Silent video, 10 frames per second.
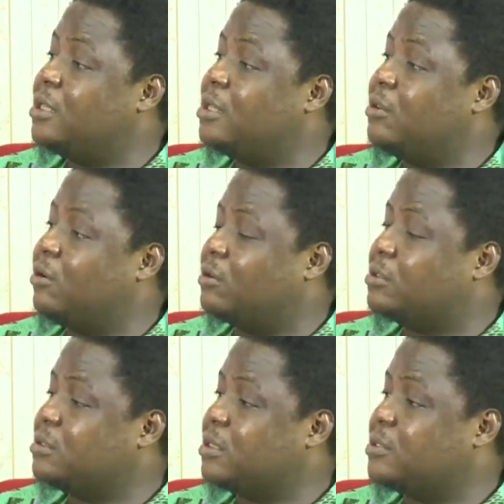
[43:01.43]

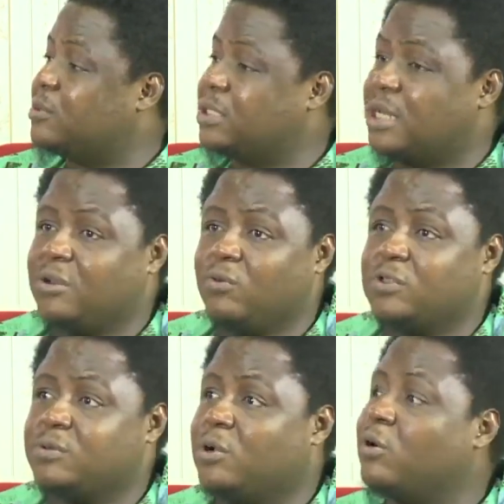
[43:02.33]
especially, was because
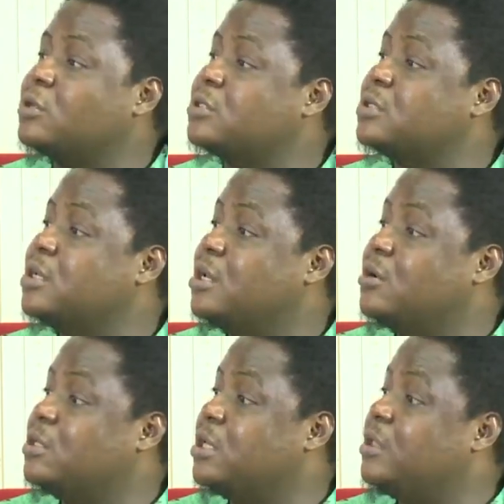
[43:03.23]
those
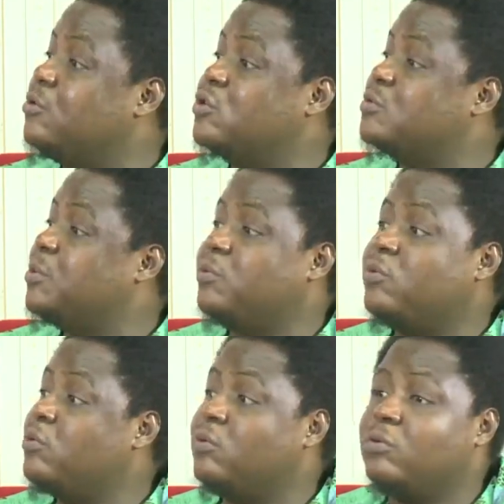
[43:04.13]
people,
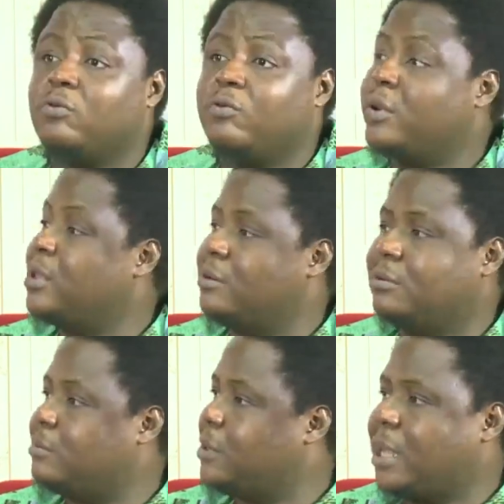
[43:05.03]
were
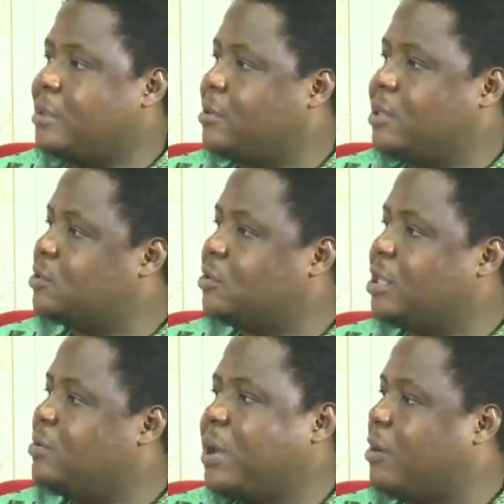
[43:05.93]
educationally backward.
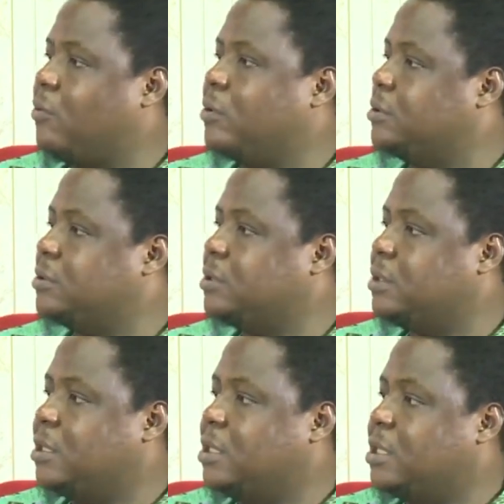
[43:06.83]
That
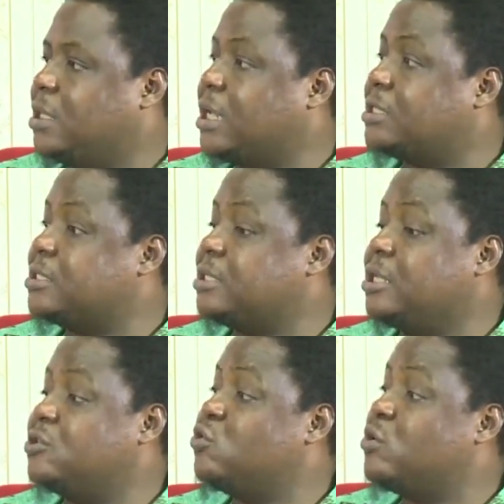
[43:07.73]
it took
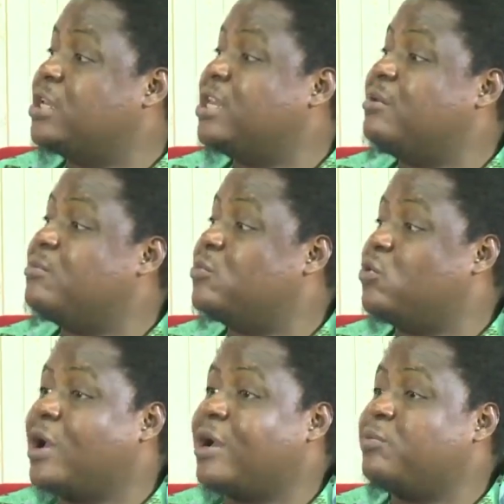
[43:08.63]
him to
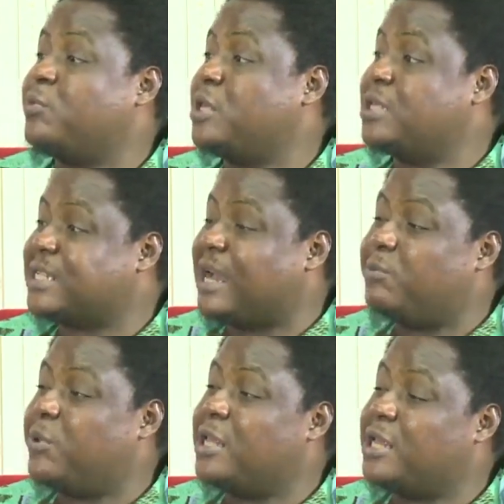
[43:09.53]
his campaign in the
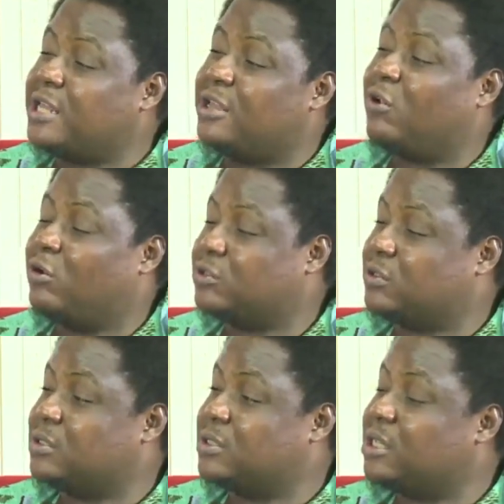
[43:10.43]
North
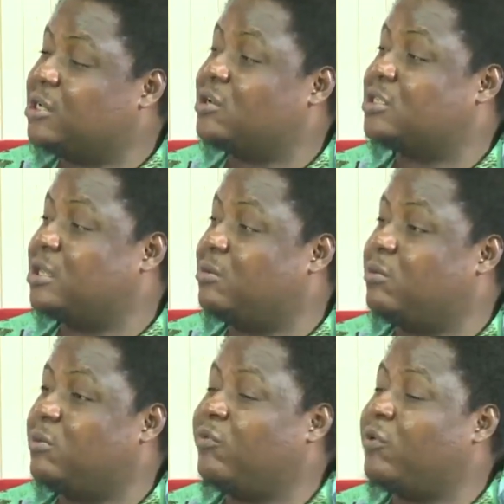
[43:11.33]
seriously before the
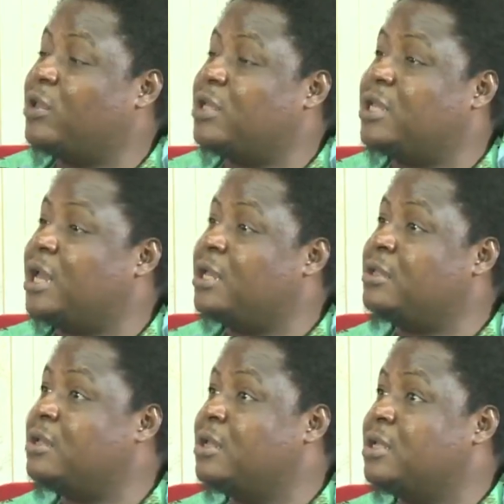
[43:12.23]
then
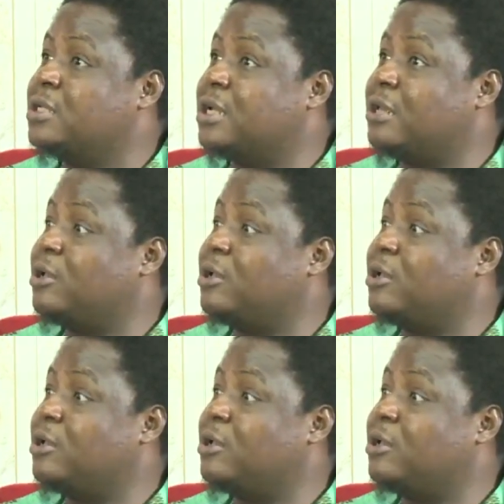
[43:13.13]
Sadana Sokoto,